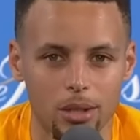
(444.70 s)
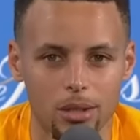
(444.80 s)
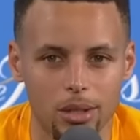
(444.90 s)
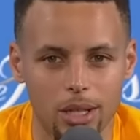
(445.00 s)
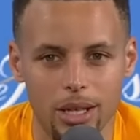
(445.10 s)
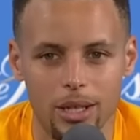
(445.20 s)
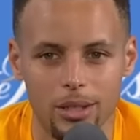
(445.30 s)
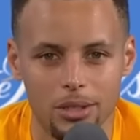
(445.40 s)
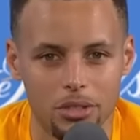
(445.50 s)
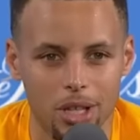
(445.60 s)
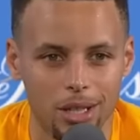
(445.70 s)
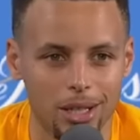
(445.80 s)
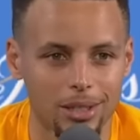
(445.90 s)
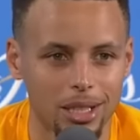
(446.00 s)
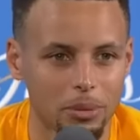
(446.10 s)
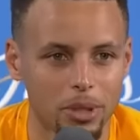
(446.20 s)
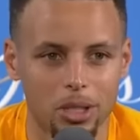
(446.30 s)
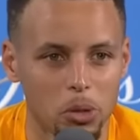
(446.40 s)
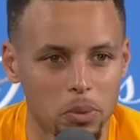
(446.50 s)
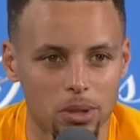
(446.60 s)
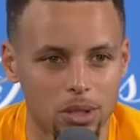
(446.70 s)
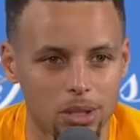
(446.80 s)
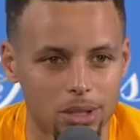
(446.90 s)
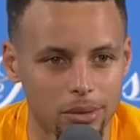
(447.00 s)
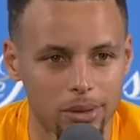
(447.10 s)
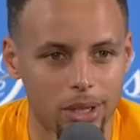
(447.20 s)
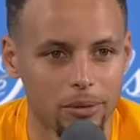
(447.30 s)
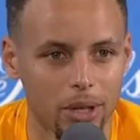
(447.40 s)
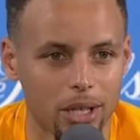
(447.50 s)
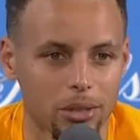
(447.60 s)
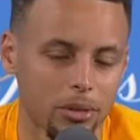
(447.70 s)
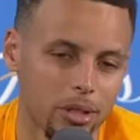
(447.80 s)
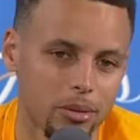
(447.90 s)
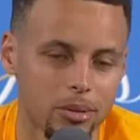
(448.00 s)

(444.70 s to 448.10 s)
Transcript: the key is trying not to let them get open looks and, and find a rhythm.